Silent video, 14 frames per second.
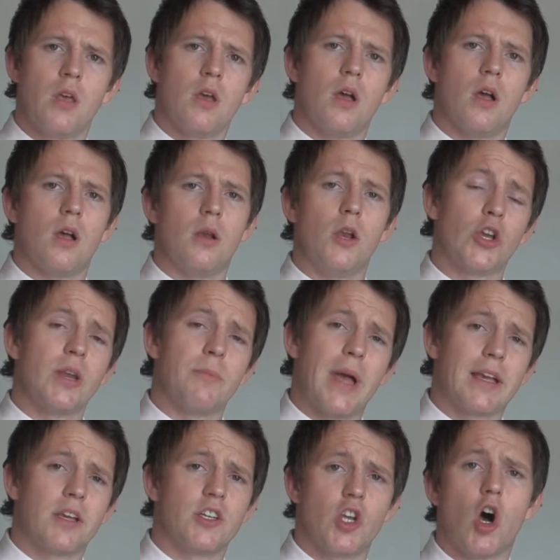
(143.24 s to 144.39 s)
Looking
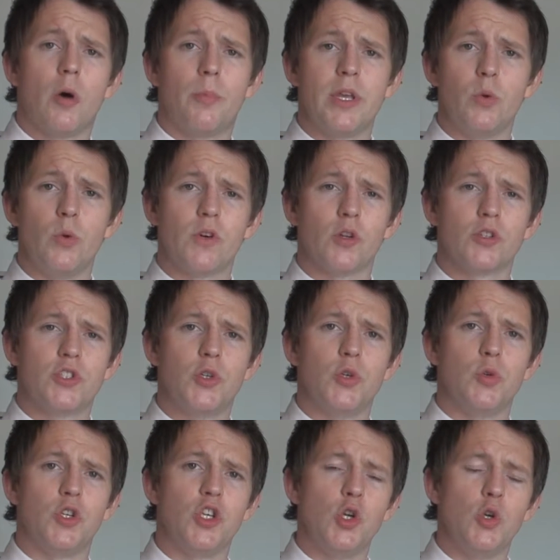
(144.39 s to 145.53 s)
back at Derby, we've got 2
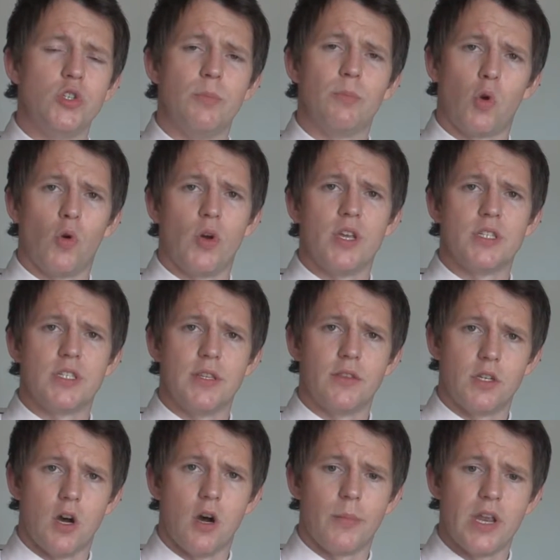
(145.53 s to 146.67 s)
huge employers in the
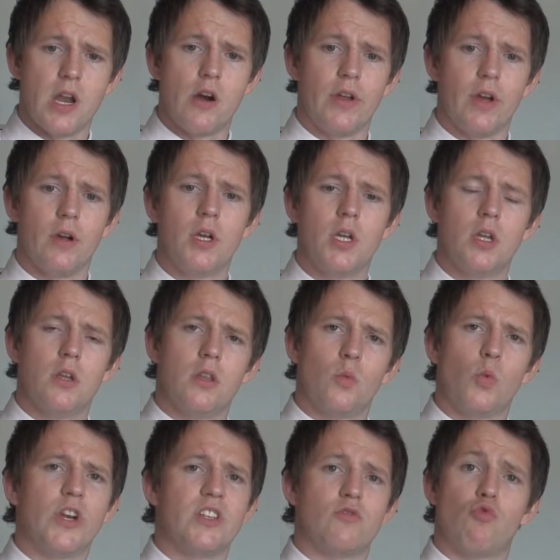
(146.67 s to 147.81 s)
Derby area.
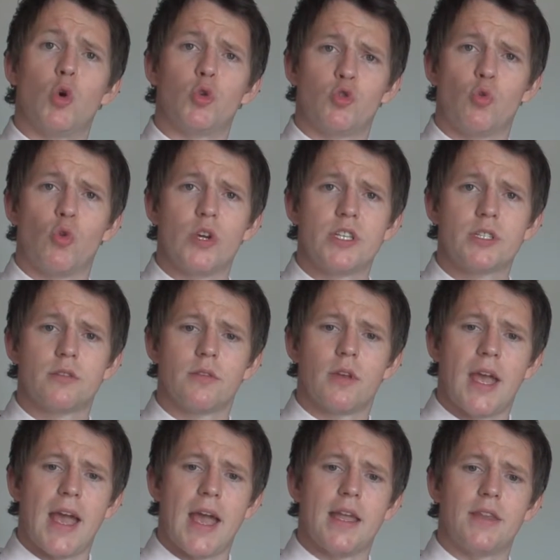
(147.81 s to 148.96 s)
One is Rolls-Royce
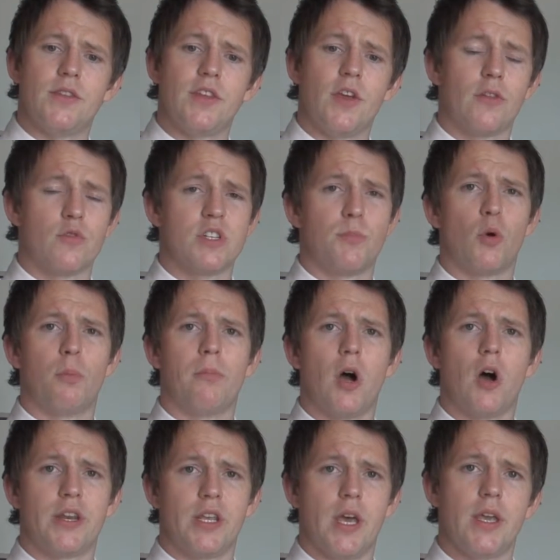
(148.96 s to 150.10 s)
and the other is
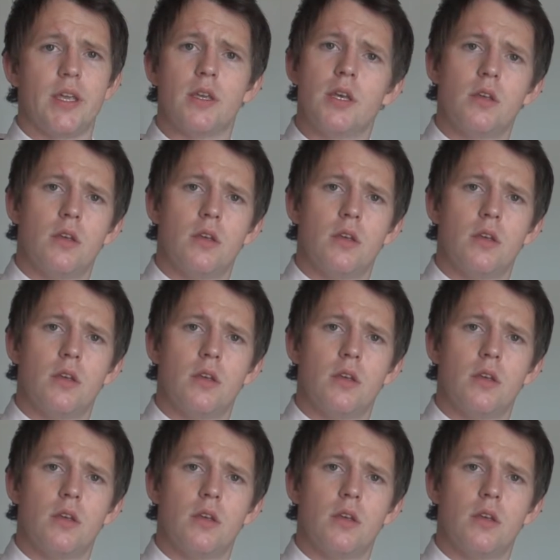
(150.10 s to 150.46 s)
Bombardier.